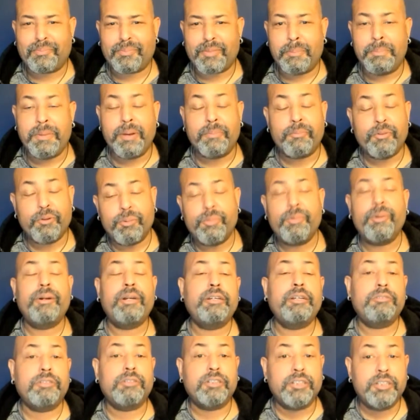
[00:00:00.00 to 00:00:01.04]
Remember when we
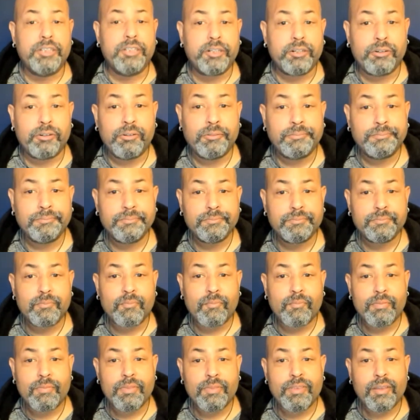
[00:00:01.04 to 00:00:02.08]
were little?
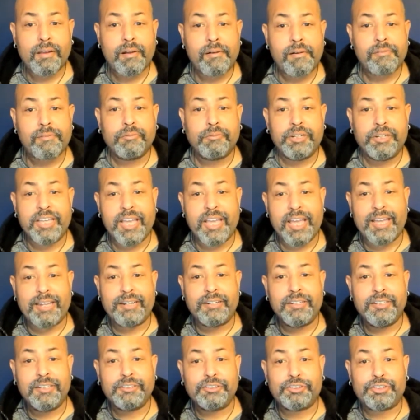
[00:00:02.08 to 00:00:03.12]
We had
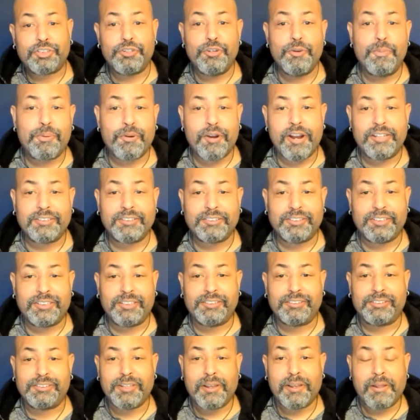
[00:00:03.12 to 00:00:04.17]
2
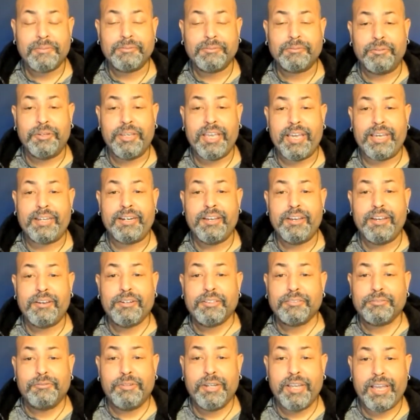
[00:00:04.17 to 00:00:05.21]
presidents. We had
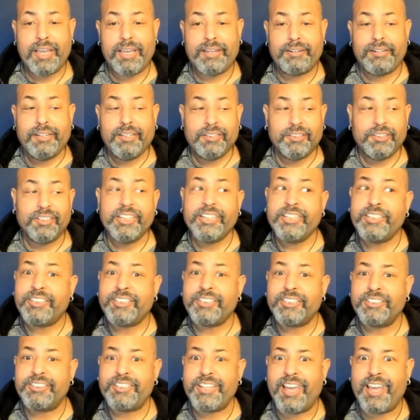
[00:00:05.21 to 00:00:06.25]

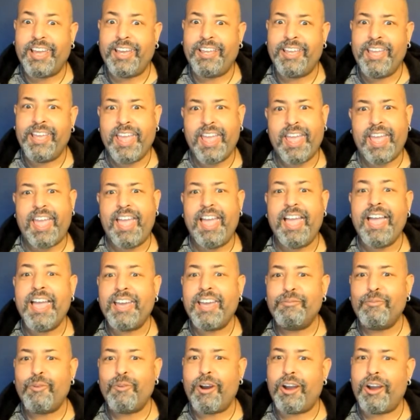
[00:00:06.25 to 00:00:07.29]
Lincoln Day
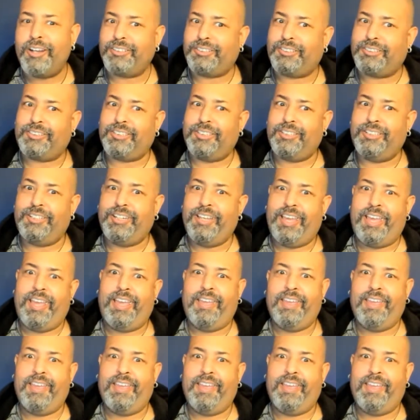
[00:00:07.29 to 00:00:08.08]
and Washington Day.